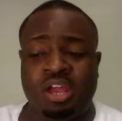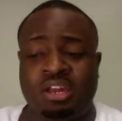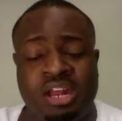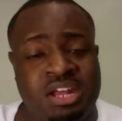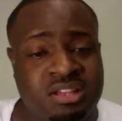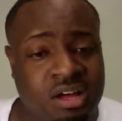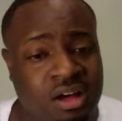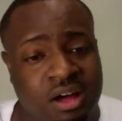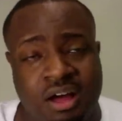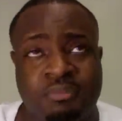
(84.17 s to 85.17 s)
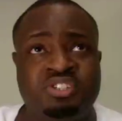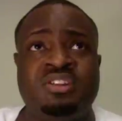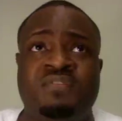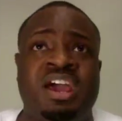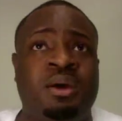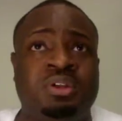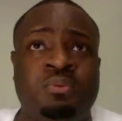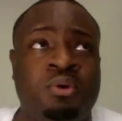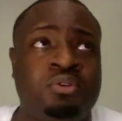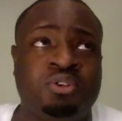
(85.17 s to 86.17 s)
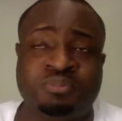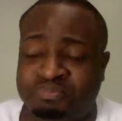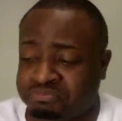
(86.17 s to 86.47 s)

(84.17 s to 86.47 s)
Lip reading: and they need to, she need to find out what they want to do.